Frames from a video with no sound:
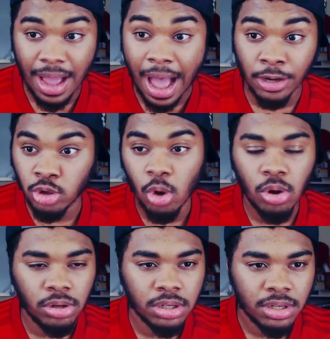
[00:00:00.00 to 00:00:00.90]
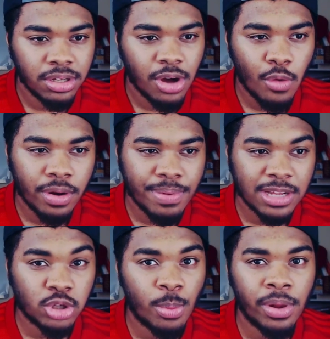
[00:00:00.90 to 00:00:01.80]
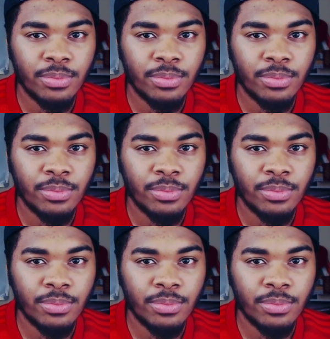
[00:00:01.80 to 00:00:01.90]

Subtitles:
at all over the past couple of